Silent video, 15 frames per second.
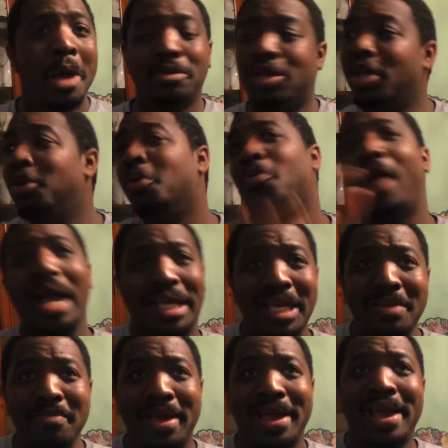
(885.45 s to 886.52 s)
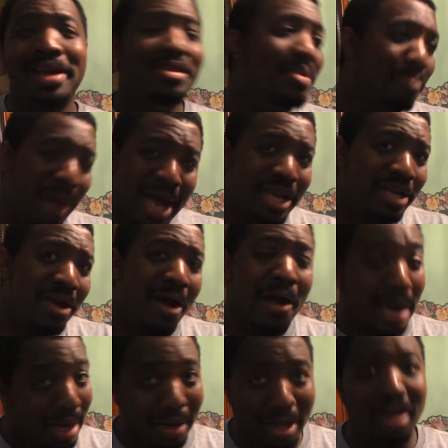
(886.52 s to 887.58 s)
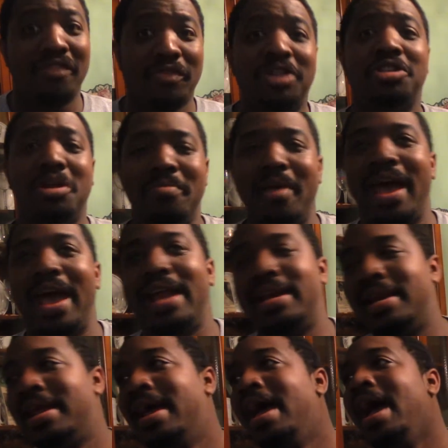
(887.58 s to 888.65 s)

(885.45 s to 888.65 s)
Team Rocket Man and The Bodyguard, I love Richard Madden.